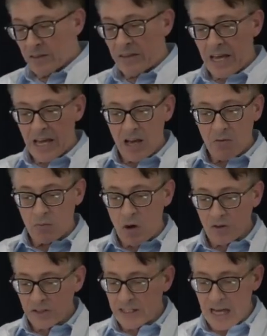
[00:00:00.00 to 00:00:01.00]
they
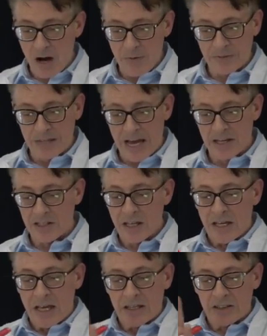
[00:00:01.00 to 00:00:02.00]
wrote it out that
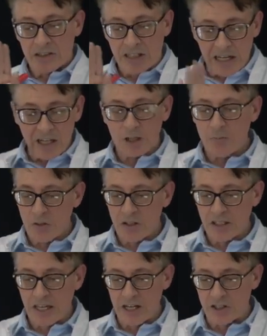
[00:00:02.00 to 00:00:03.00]

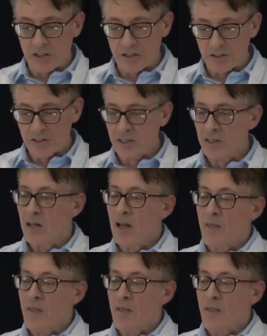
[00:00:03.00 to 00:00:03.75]
telecommunications